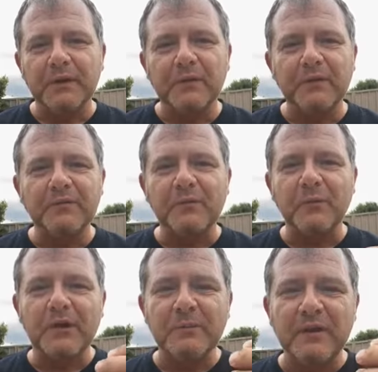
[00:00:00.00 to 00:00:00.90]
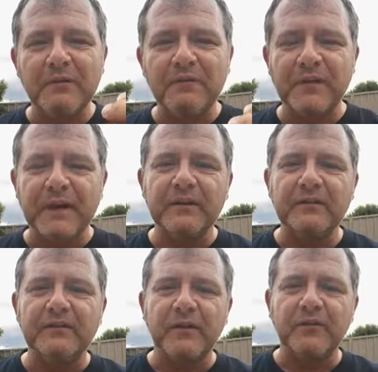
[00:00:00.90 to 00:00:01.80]
They don't have to worry about the
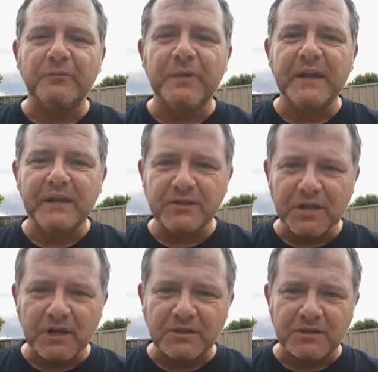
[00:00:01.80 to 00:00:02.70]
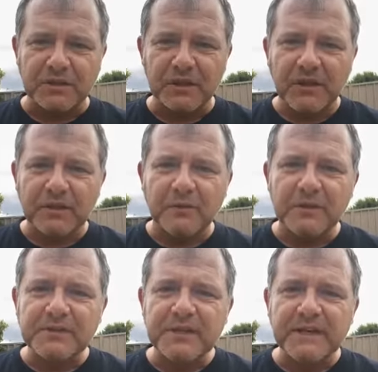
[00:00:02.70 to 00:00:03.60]
fears of being judged, you
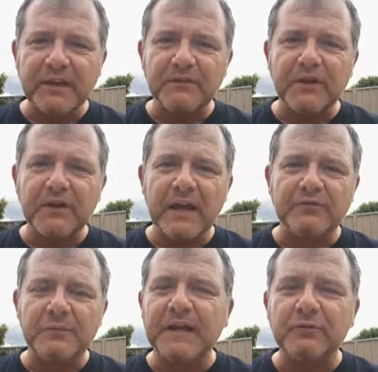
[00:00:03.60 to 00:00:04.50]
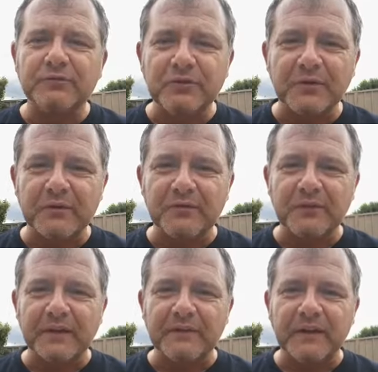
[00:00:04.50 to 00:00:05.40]
know, because they now know that everybody else has got those
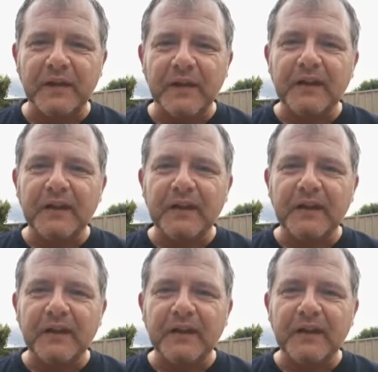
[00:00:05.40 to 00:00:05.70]
fears.